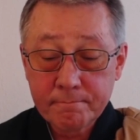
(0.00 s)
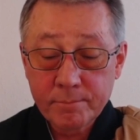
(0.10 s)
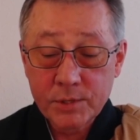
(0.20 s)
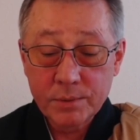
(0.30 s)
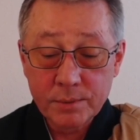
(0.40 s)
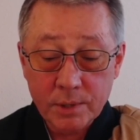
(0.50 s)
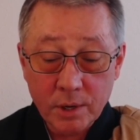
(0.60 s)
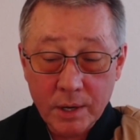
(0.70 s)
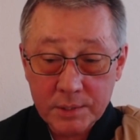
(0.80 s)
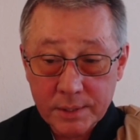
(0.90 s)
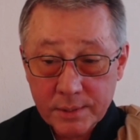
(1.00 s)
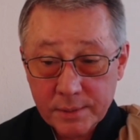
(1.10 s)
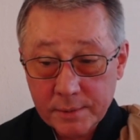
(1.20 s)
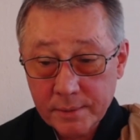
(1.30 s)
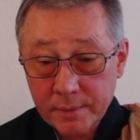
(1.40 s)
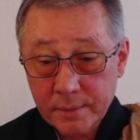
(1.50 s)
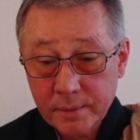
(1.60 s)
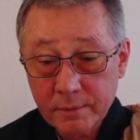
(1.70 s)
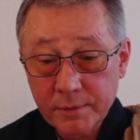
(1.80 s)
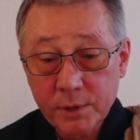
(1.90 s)
to the causes
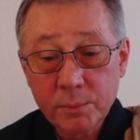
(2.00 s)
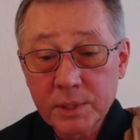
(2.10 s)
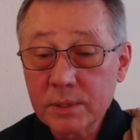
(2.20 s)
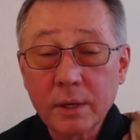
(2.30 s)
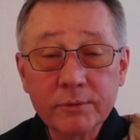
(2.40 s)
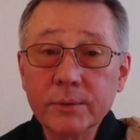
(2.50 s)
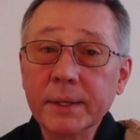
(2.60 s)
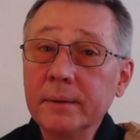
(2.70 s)
of human suffering.